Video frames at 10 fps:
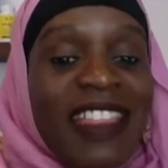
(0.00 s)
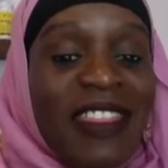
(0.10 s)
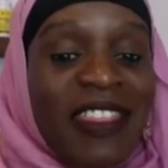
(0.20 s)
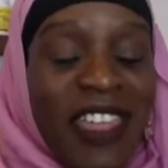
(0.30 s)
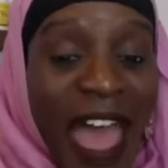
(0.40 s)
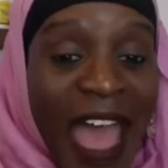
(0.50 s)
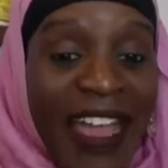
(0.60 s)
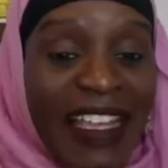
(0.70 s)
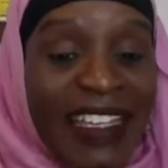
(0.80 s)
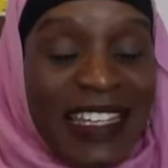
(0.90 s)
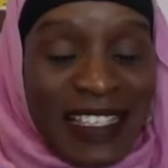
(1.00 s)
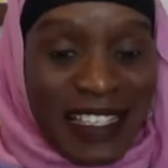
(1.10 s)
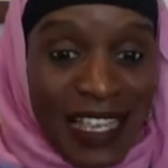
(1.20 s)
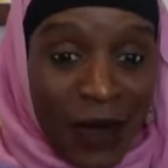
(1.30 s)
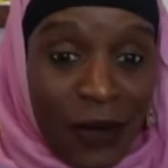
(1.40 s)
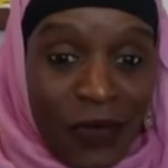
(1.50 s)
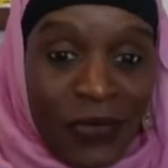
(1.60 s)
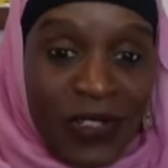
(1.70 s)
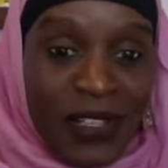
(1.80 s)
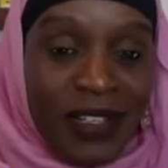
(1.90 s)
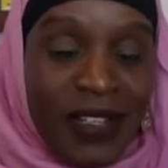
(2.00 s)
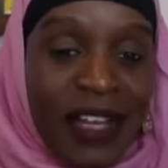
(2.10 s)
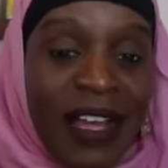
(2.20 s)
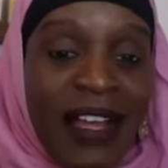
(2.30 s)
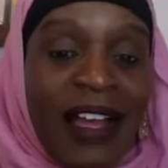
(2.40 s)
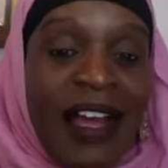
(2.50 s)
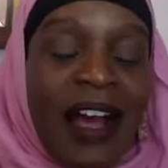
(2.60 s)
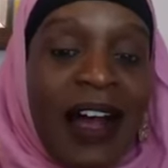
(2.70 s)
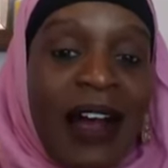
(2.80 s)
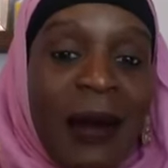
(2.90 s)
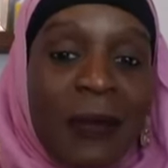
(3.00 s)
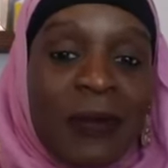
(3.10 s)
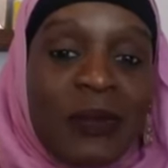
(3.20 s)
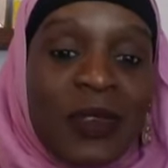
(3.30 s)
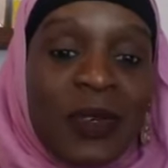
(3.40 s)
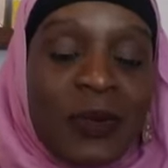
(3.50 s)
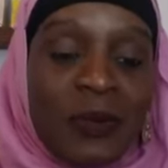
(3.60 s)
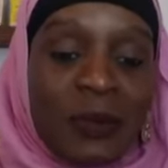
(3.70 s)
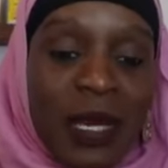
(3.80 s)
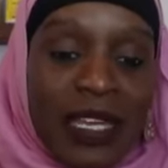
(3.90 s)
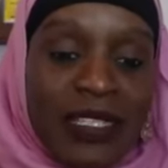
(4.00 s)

That in itself, um, oop, my